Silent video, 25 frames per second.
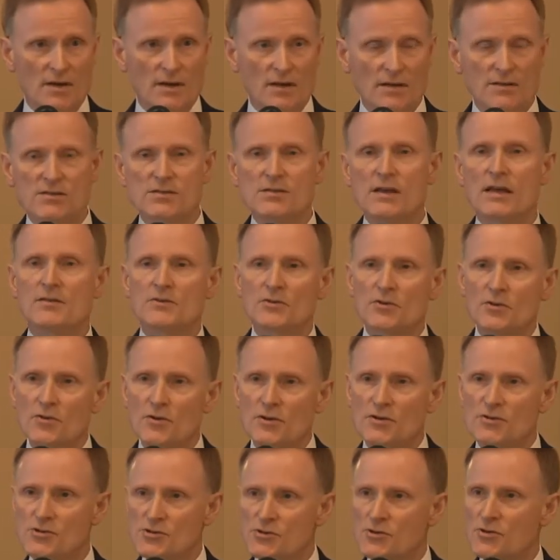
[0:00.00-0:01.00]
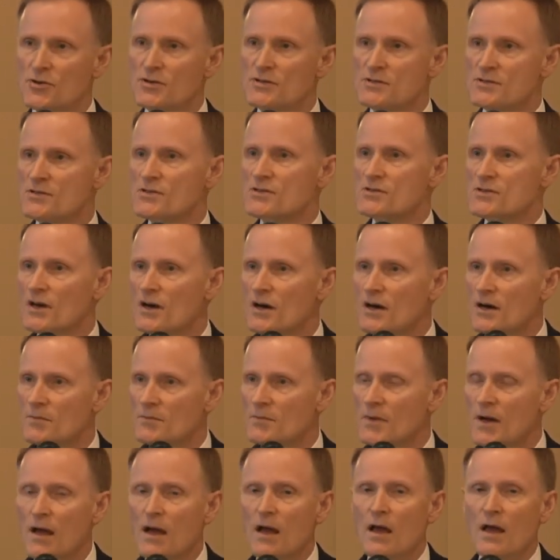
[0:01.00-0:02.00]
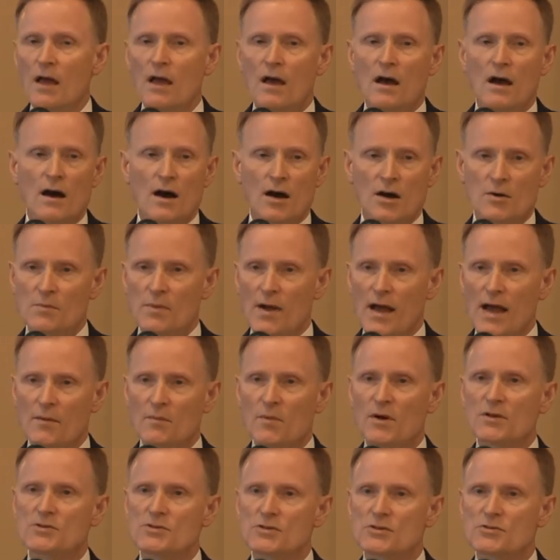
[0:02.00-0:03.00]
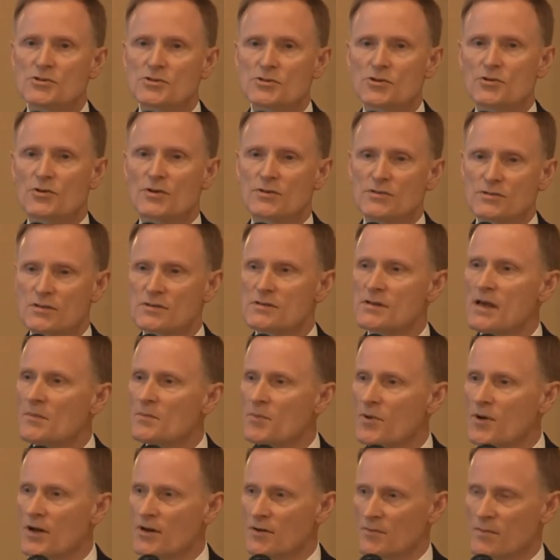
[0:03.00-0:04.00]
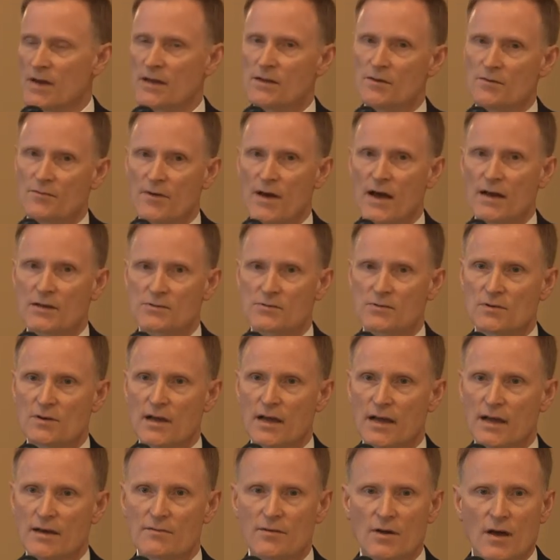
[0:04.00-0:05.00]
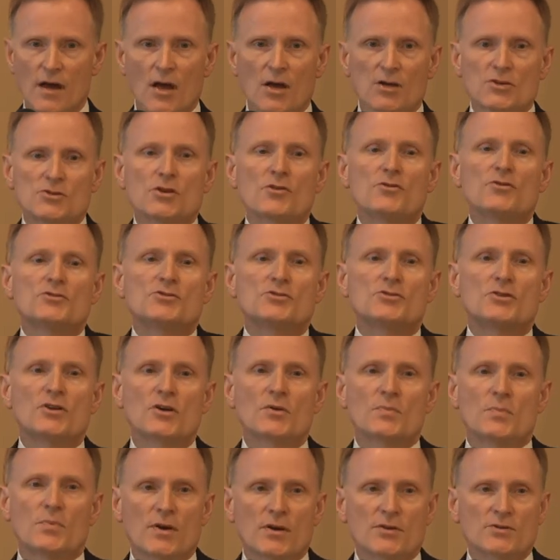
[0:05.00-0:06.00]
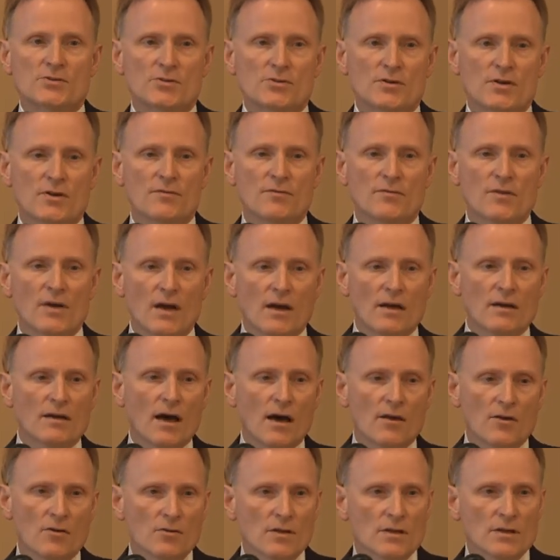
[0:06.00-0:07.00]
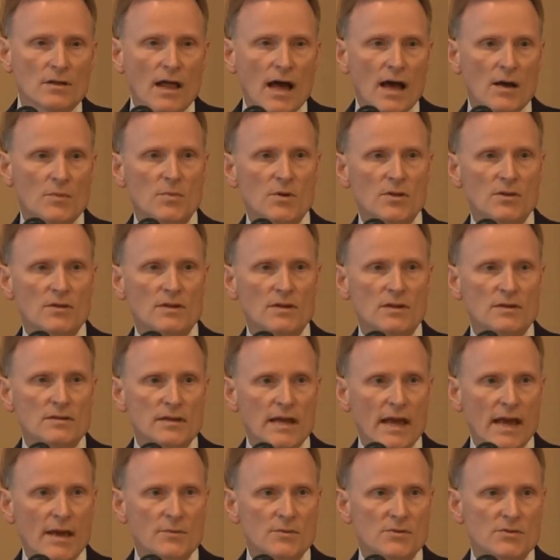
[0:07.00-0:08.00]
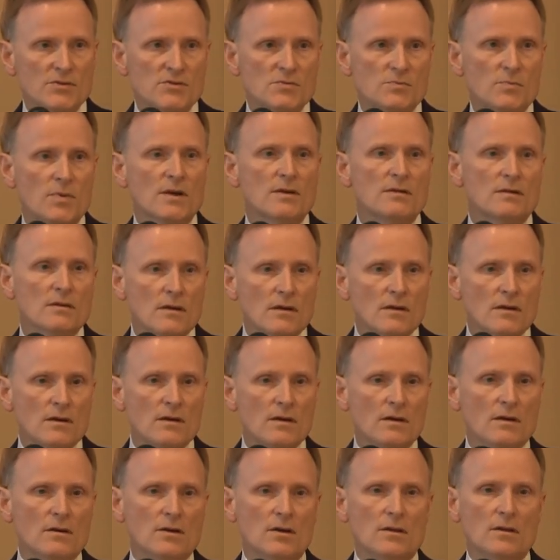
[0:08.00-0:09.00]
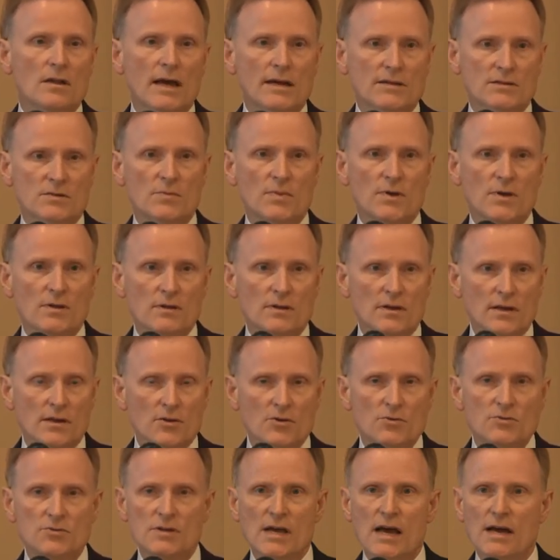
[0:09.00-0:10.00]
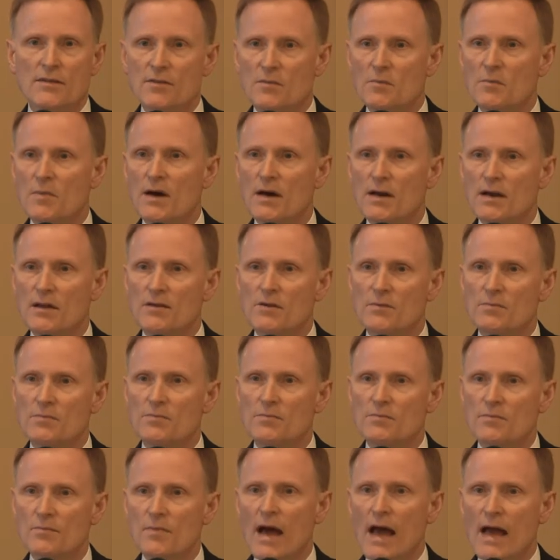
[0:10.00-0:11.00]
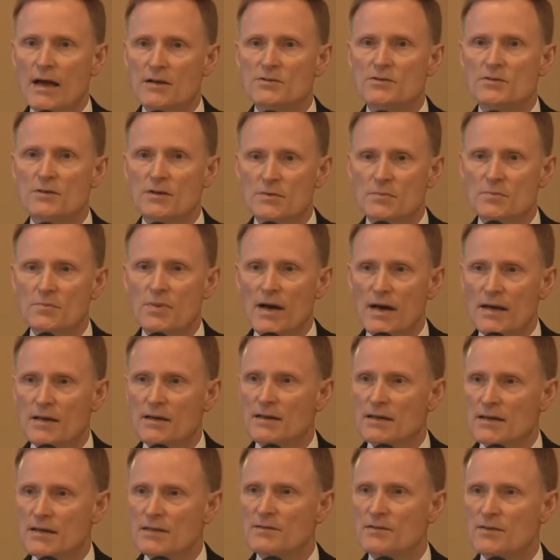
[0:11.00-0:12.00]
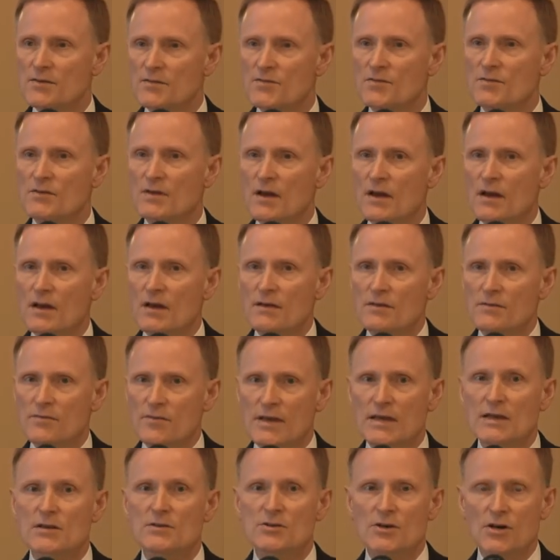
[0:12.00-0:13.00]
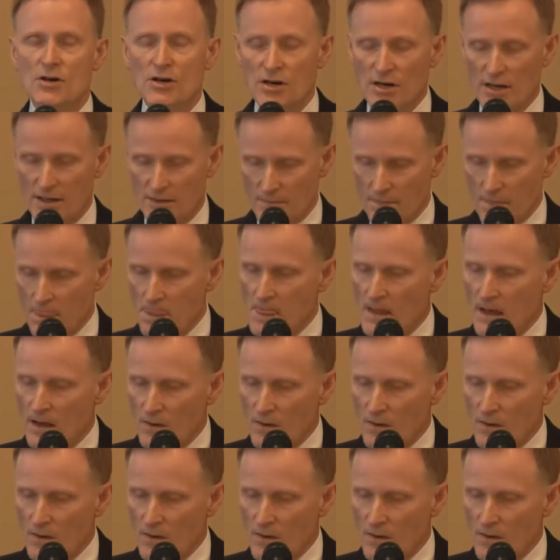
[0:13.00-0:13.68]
Let's say that you're insured as a sub. How much insurance does that product manufacturer have? So that you get a picture of not only liability and damages, but collectability. Who's got the money to actually pay to get this thing done?